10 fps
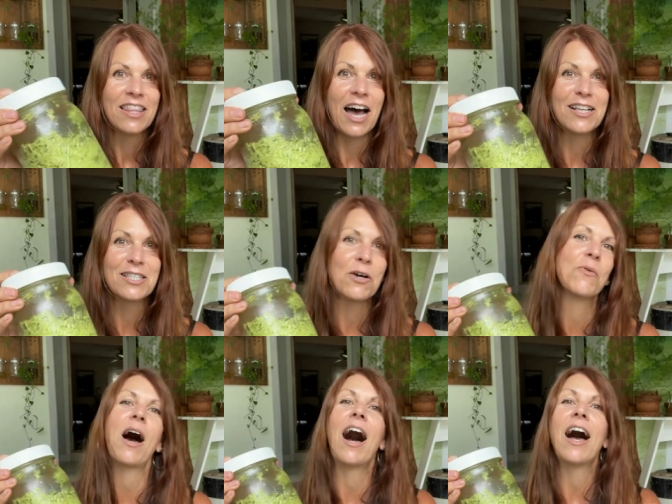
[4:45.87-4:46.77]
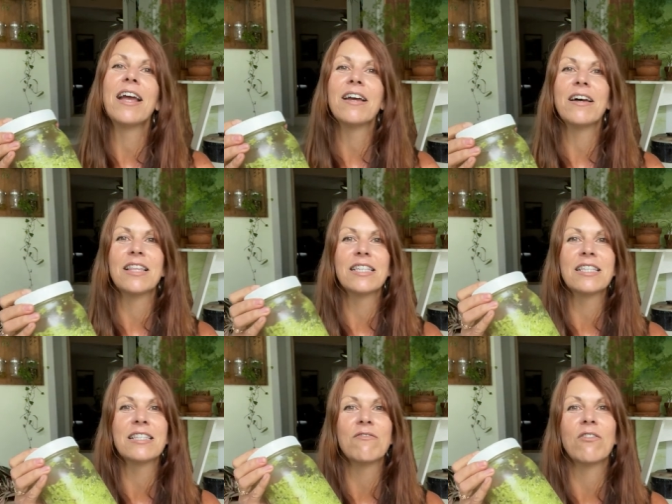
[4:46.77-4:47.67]
uh, so I
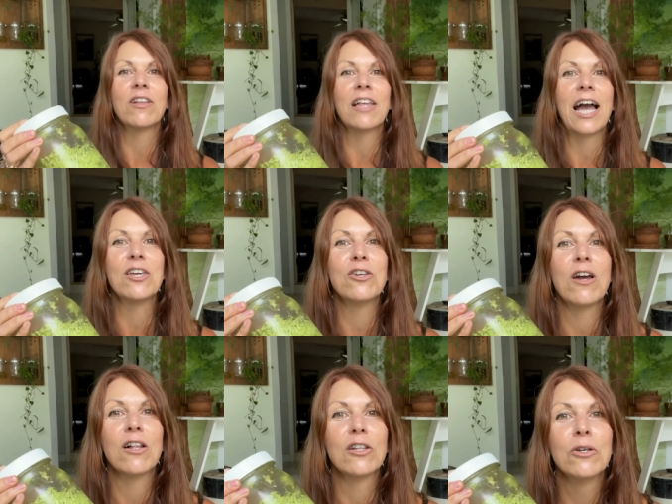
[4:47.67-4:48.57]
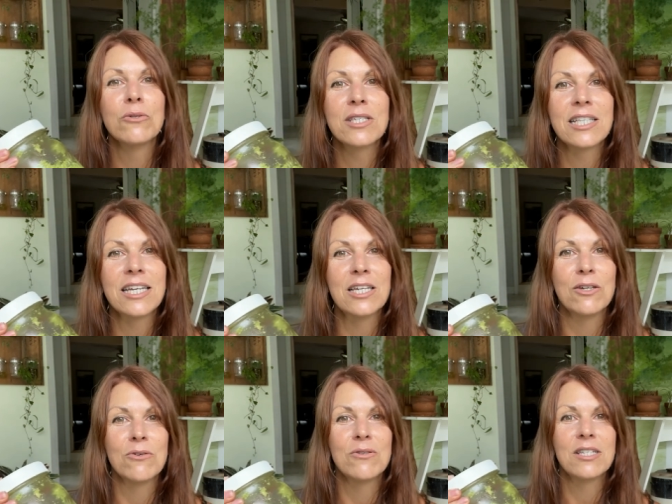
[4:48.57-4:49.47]
this is I loosely
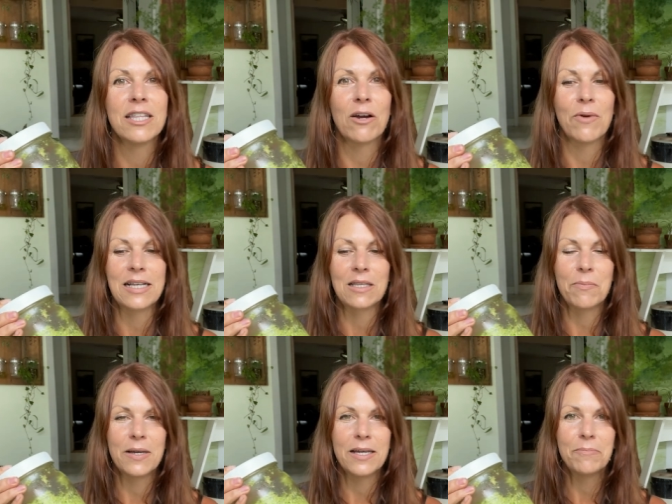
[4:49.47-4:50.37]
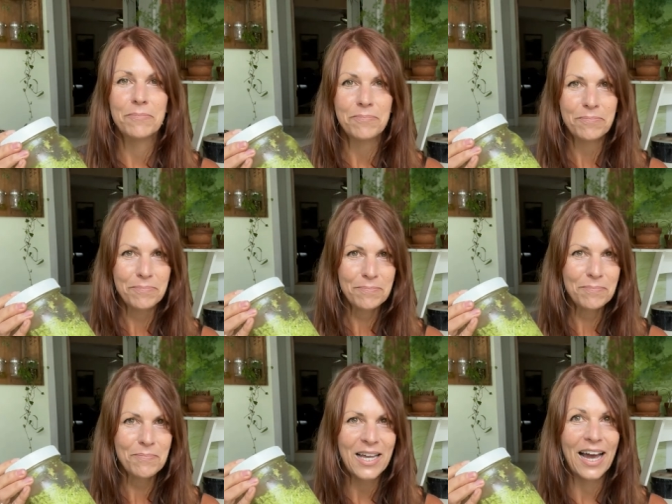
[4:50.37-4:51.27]
used their recipe.
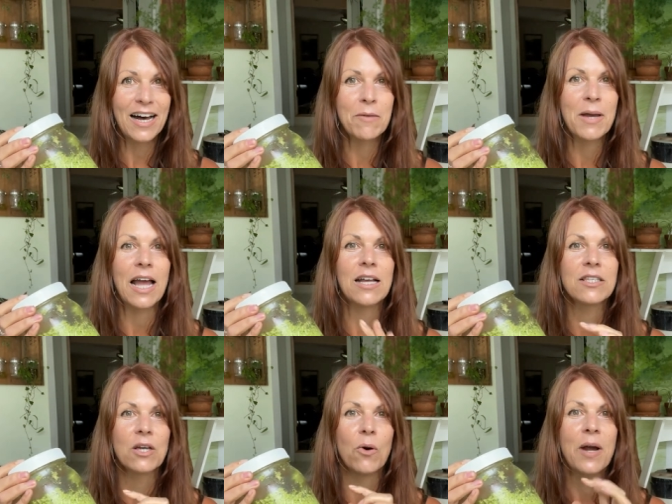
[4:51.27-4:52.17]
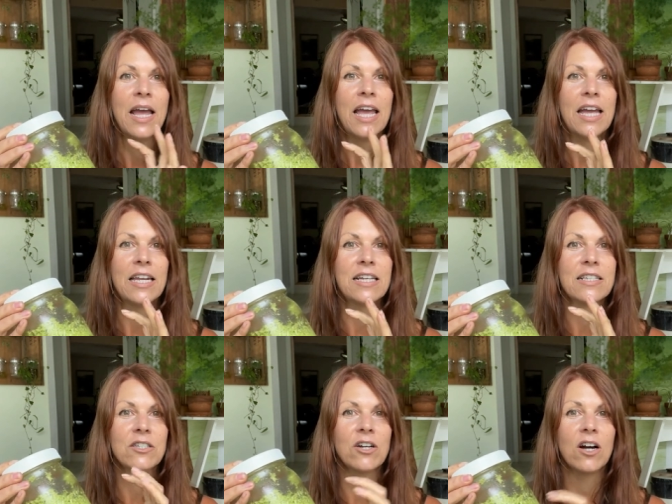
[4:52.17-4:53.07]
Um, so it
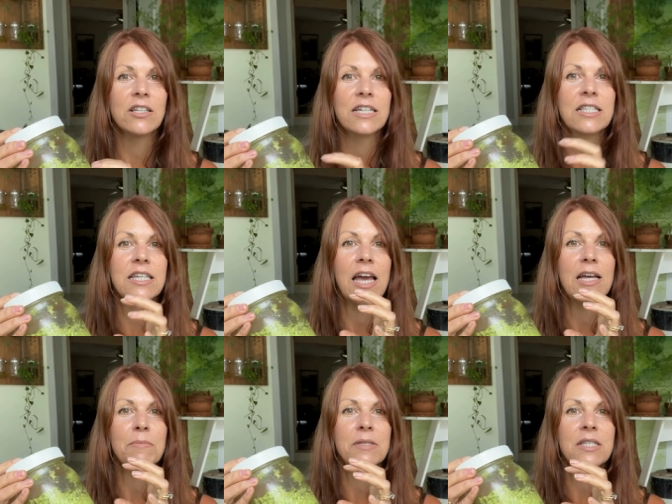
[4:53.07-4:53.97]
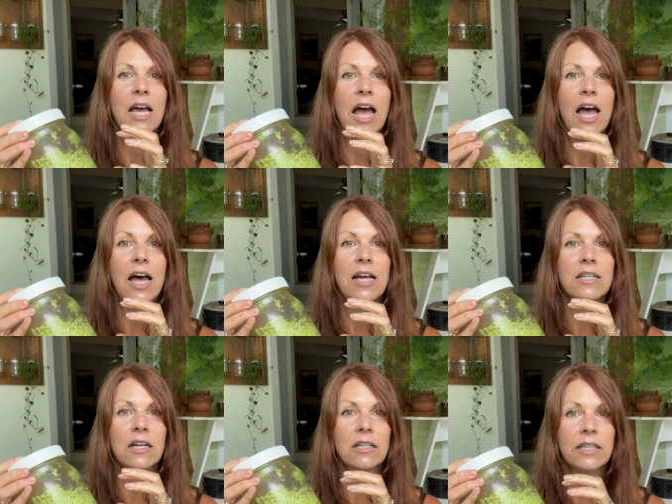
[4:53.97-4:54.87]
is garlic scapes
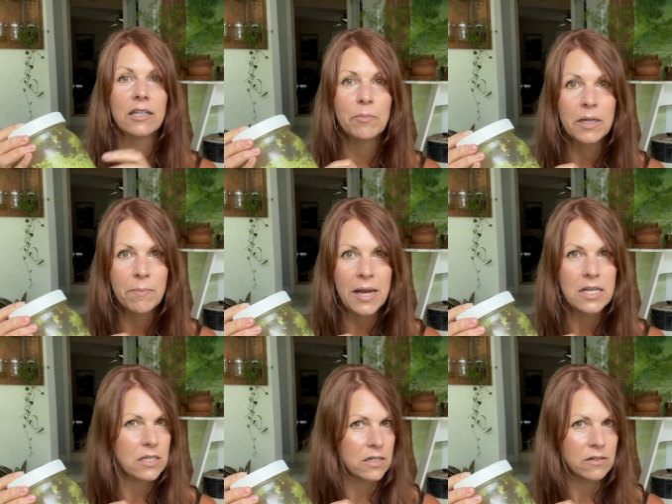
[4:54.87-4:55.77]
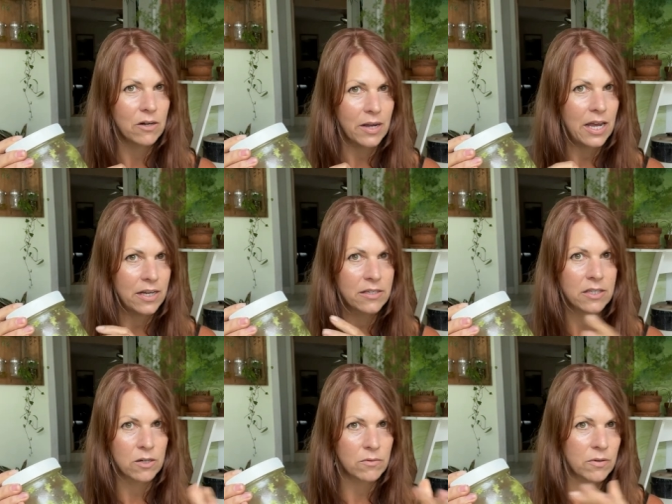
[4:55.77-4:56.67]
and a little bit of basil. Okay,
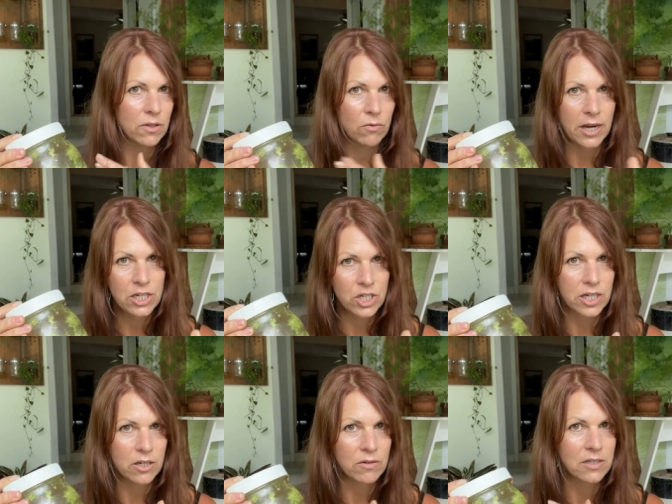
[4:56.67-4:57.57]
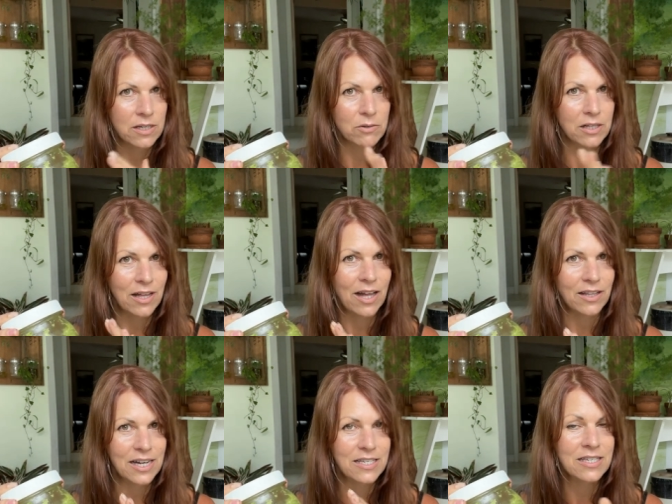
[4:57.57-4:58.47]
so the ratio is, is a
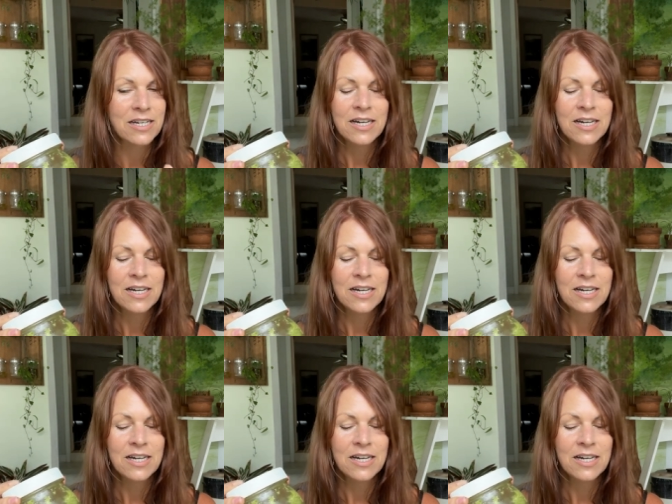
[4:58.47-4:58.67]
lot less